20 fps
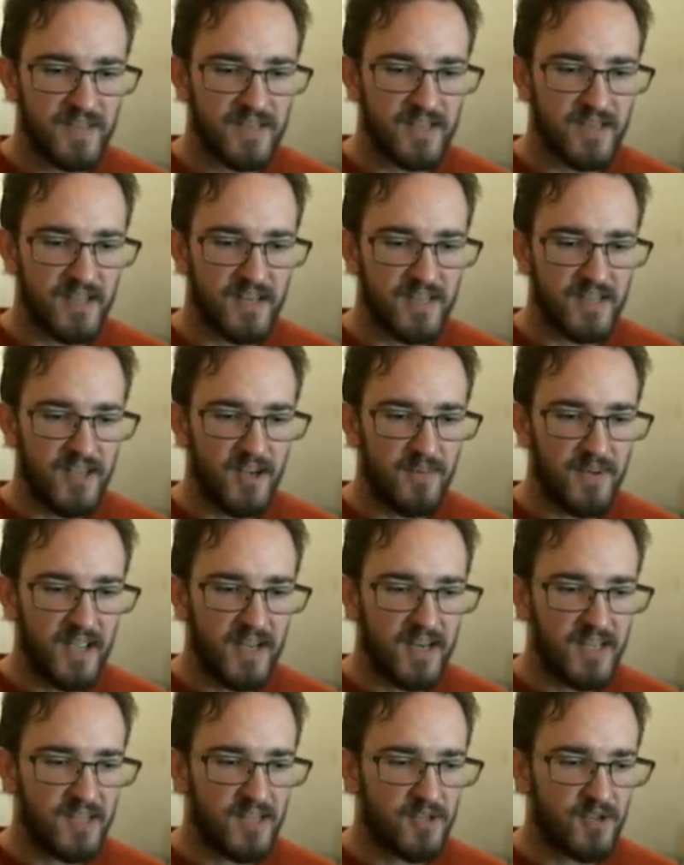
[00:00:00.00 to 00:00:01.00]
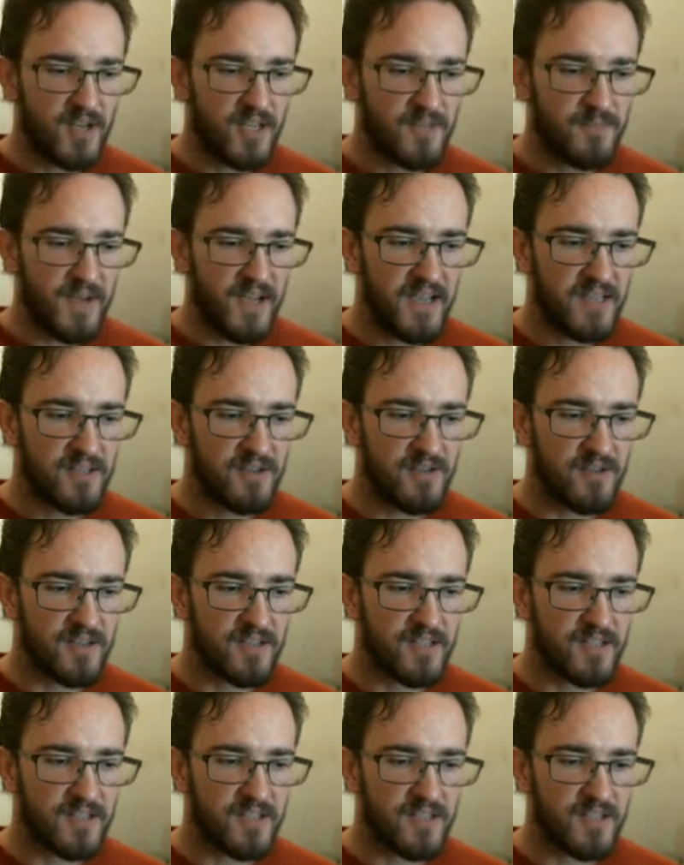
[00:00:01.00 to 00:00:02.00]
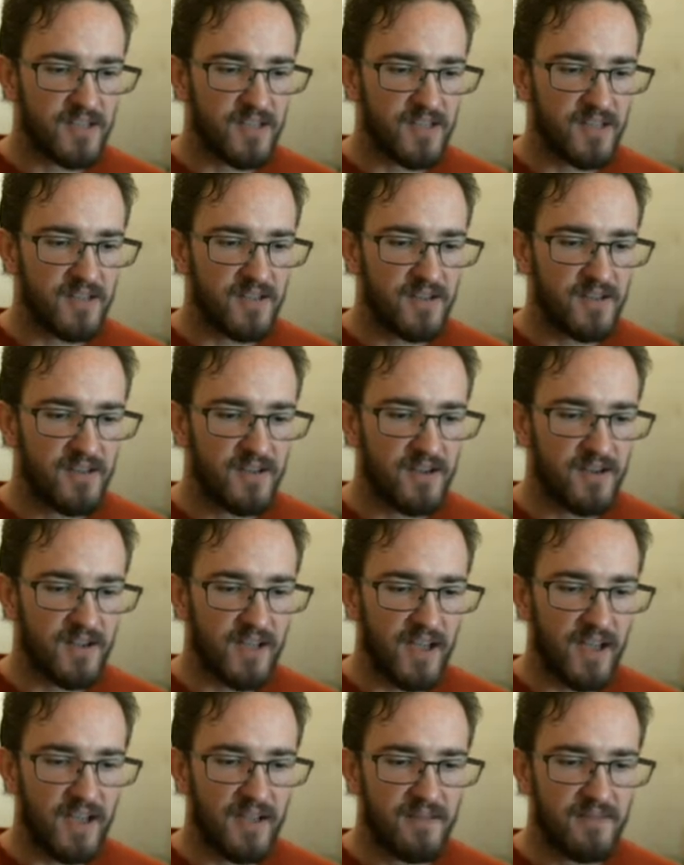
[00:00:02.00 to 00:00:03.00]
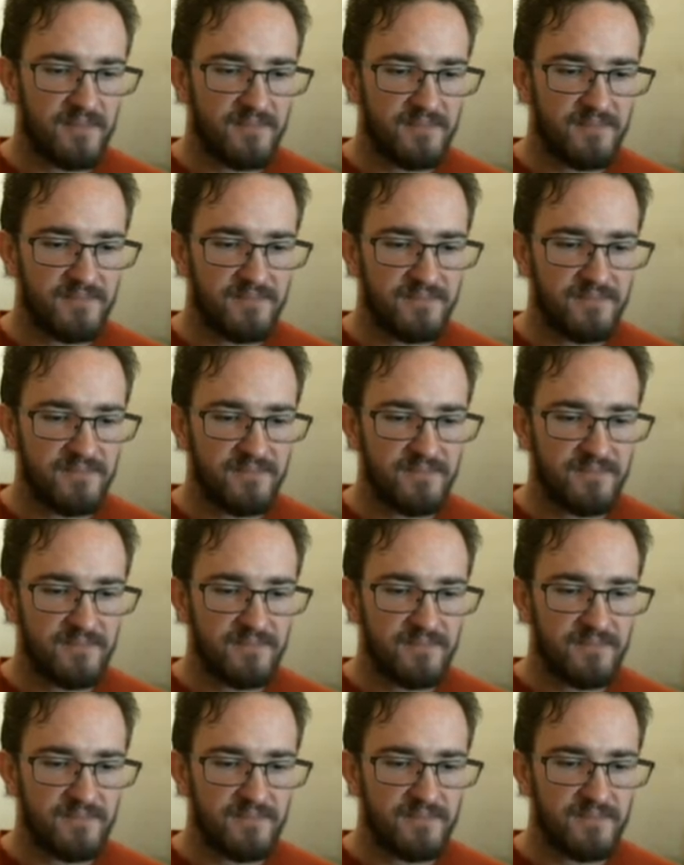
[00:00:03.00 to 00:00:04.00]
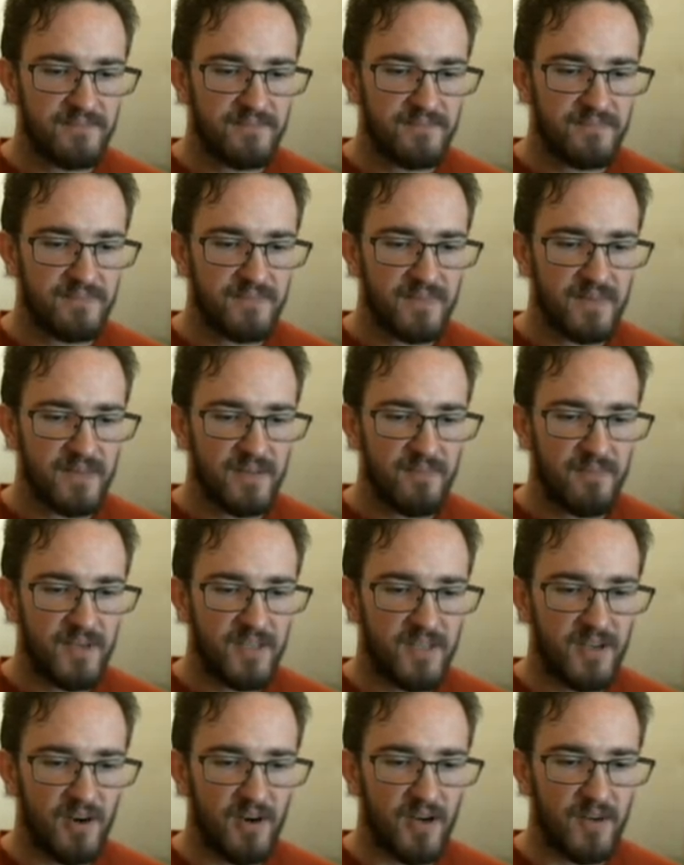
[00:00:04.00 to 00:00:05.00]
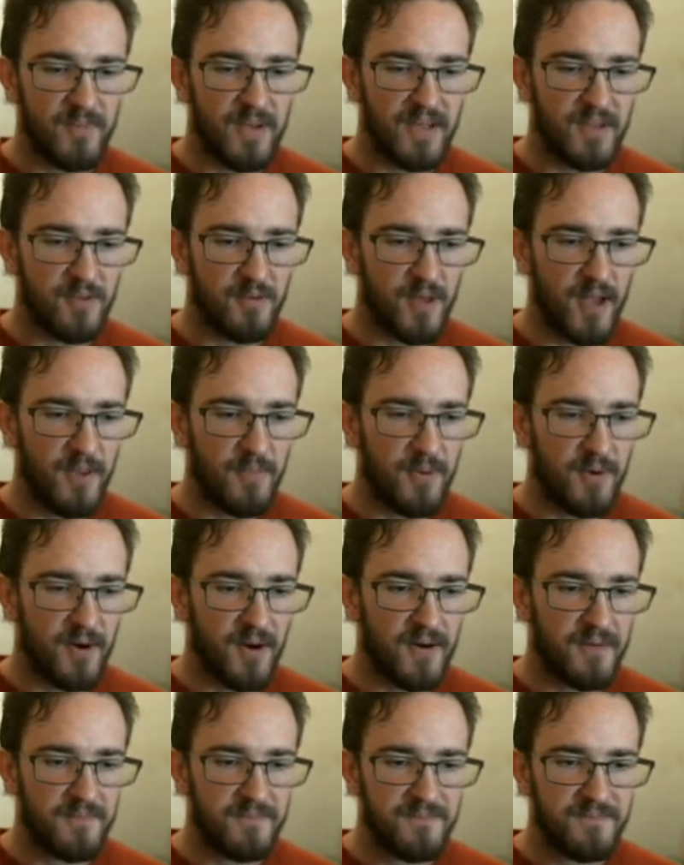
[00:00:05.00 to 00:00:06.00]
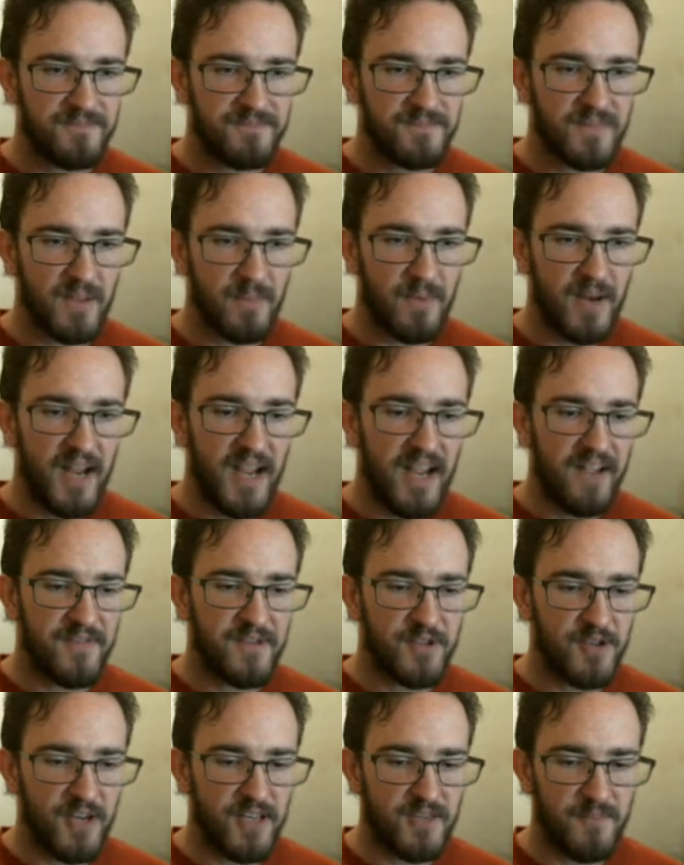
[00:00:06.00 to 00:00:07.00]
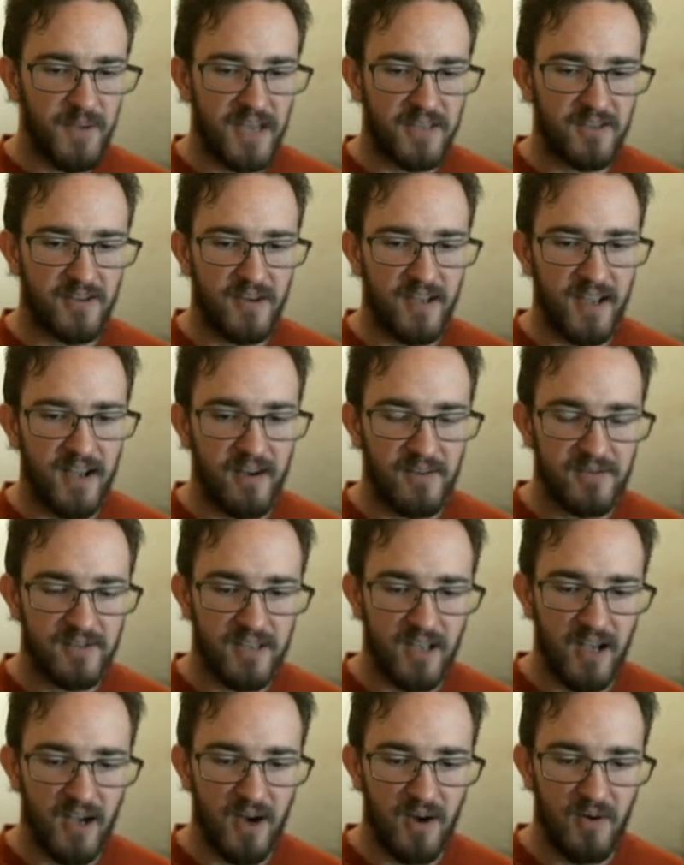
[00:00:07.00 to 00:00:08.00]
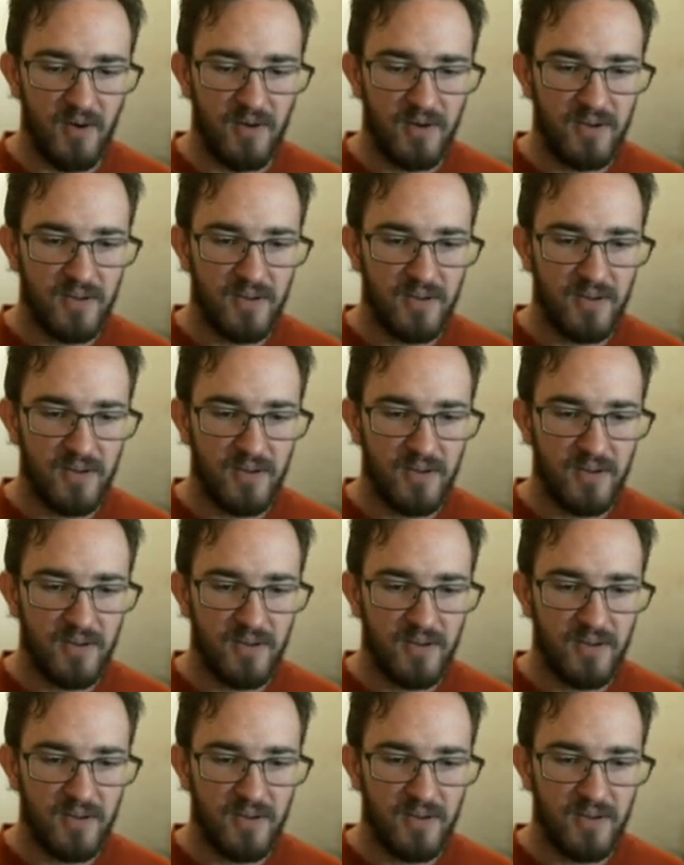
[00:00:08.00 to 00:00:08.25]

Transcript: Is it gonna tell me I need the trespasser, or is it just gonna... Okay. Must have already been through that part. But I have the trespasser now, so...